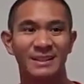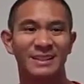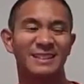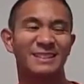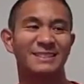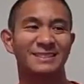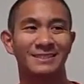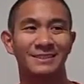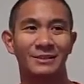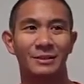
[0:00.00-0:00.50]

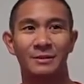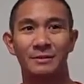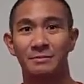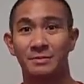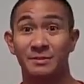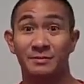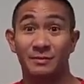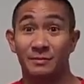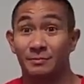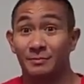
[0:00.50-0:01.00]
because you know it
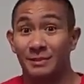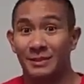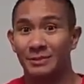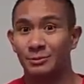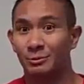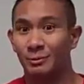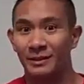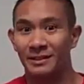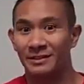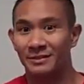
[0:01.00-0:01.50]
was from like
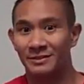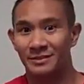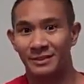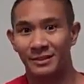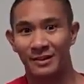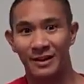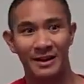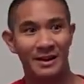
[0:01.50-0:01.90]
20 years ago.